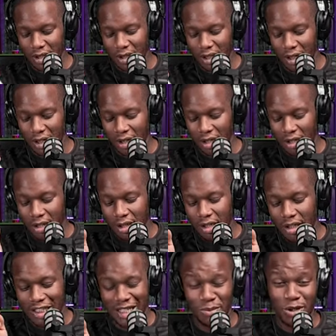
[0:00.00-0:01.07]

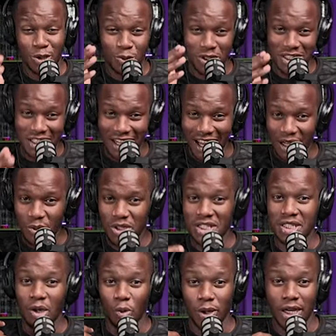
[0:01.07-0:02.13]
game week 29, which
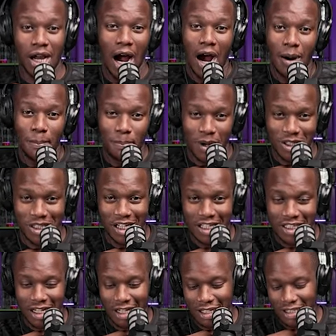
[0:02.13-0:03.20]
is the week I'm personally
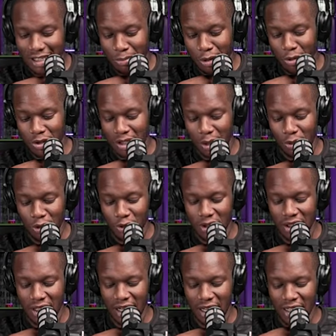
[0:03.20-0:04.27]
targeting because game week
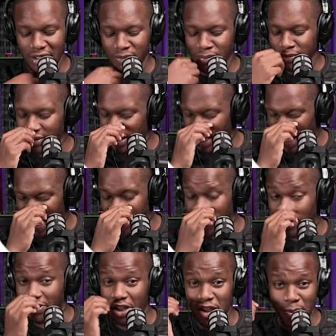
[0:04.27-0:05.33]
29, as
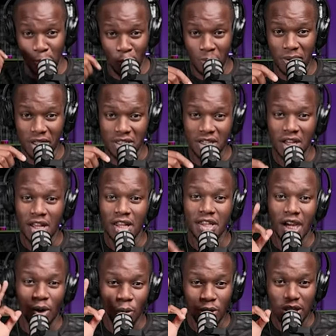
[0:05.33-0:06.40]
of this moment,
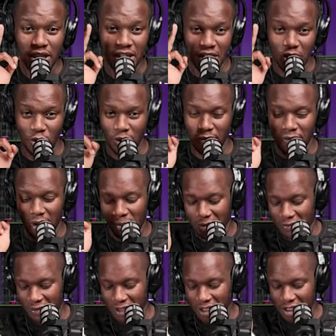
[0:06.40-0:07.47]
there are only three confirmed
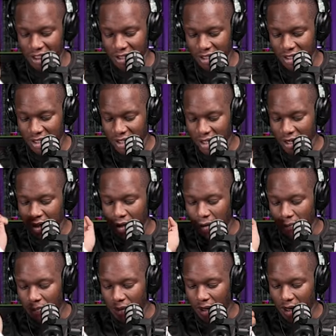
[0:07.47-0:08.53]
fixtures.
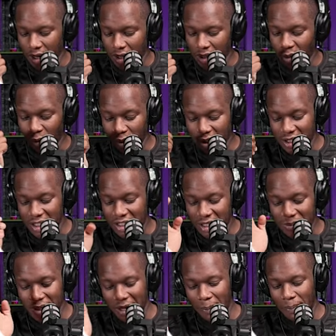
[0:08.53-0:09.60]
The
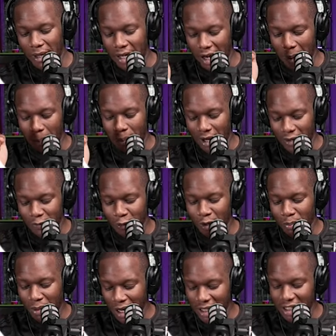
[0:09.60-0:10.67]
teams that are playing are
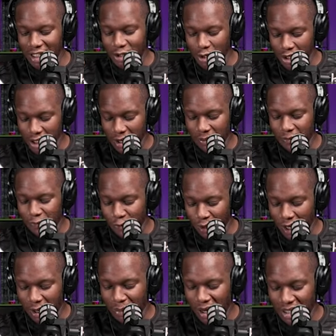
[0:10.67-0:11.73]
Brentford, Burnley, Tottenham,
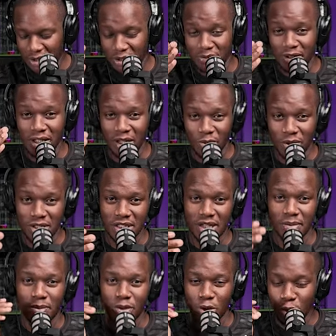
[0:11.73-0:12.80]
Fulham, Aston Villa, and West
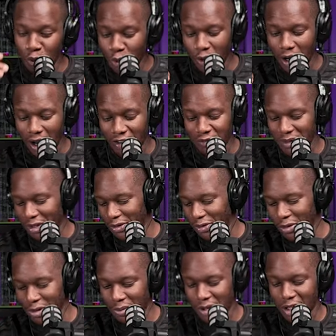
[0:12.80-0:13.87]
Ham. You do not have many of
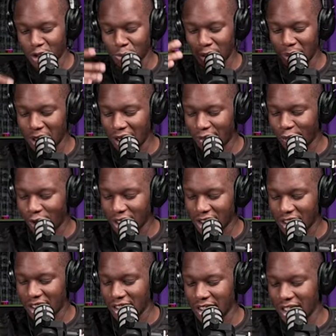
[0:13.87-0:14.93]
those players. You probably have
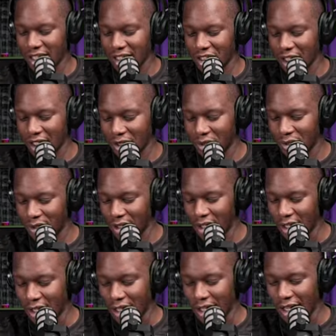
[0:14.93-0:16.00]
Watkins and Richarlison,
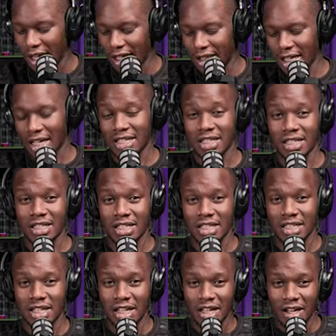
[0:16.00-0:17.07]
and that's it.
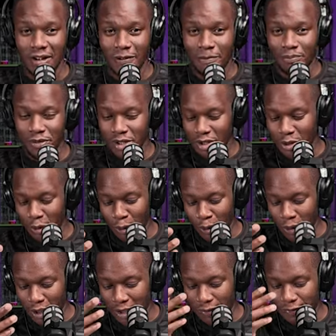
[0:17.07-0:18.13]

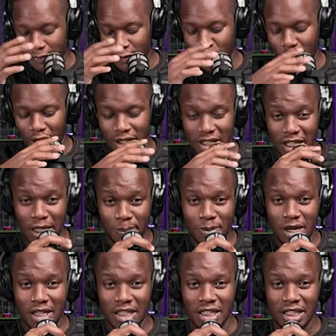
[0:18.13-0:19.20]
So if you can keep
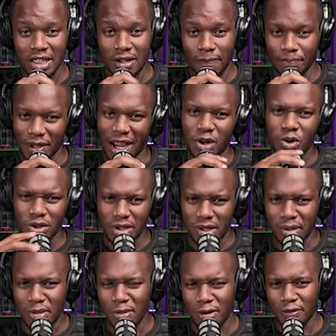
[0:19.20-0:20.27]
that, I know
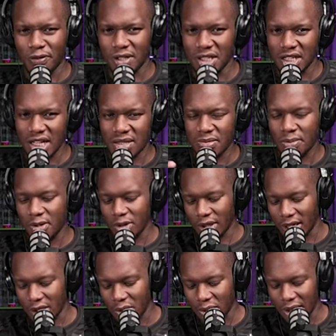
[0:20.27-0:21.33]
there'll be more fixtures. Maybe you'll
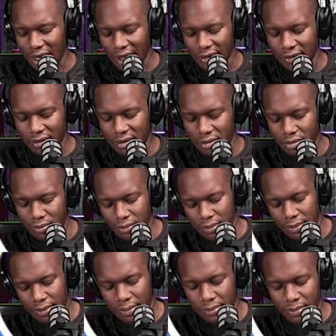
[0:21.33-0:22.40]
get to like
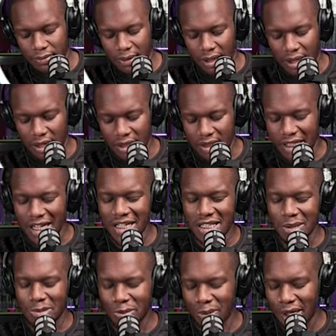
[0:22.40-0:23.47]
10
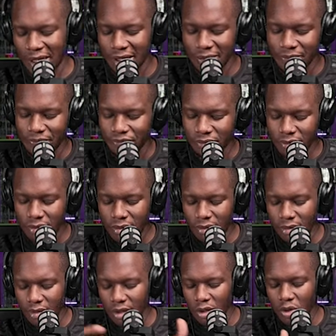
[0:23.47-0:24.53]
teams playing
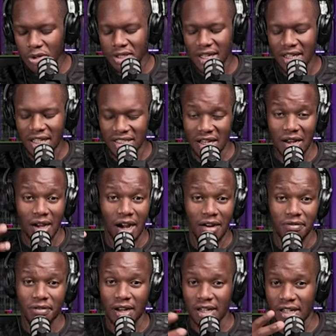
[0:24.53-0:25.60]
because the others
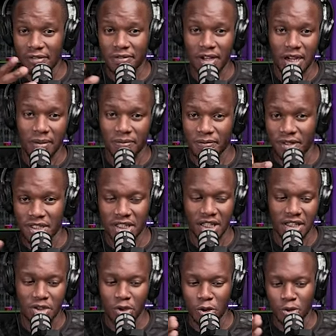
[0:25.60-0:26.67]
have an FA Cup fixture.
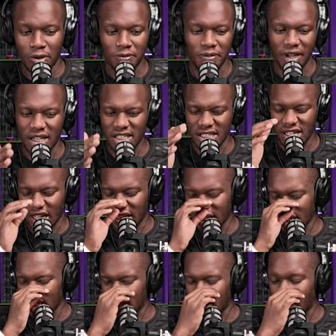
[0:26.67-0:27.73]
It's going to affect the
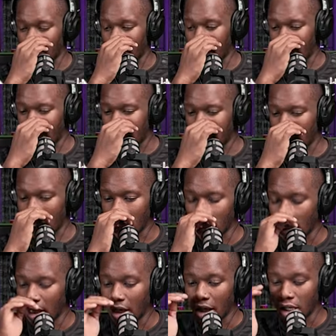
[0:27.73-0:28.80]
others in one or another.
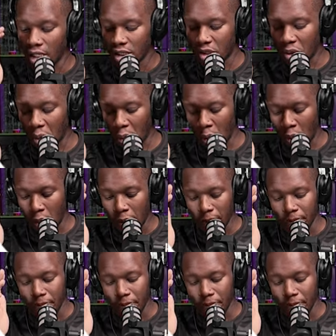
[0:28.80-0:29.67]
So